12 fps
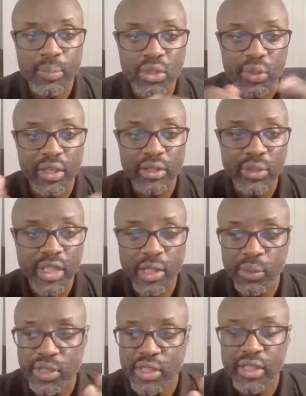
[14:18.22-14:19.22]
trying to
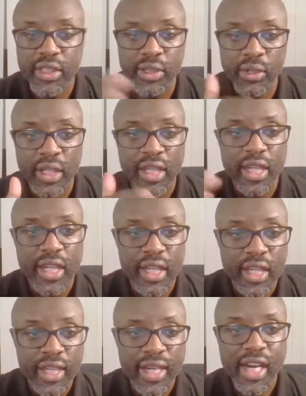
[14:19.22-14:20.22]
now see
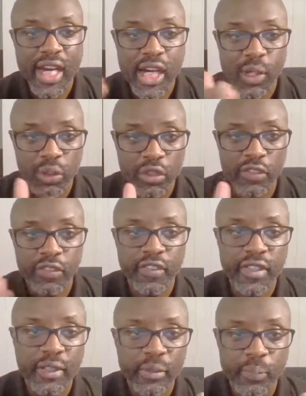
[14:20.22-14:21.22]
how you
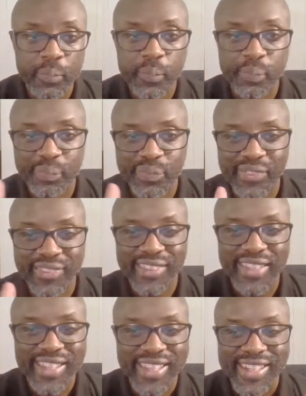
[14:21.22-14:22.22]
feel,
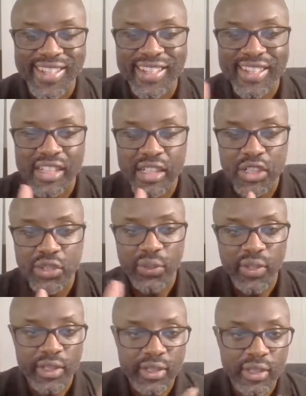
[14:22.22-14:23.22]
so
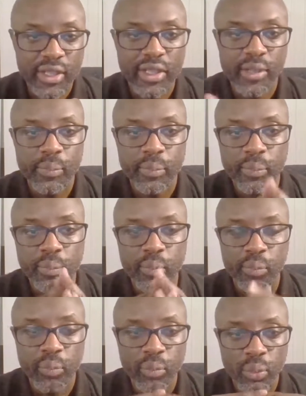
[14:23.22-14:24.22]
that
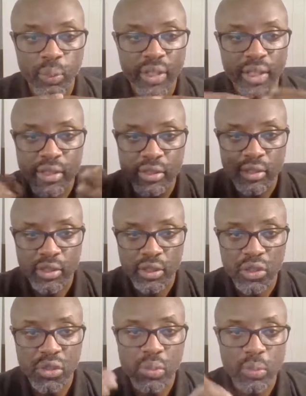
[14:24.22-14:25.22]
we can
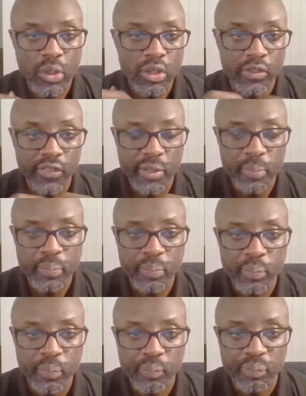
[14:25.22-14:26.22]
do more of them.
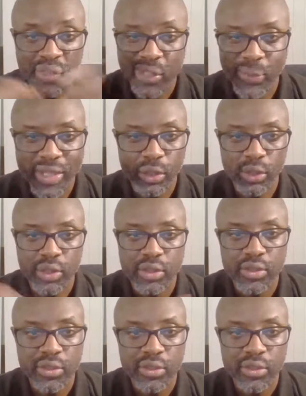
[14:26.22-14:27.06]
Why not?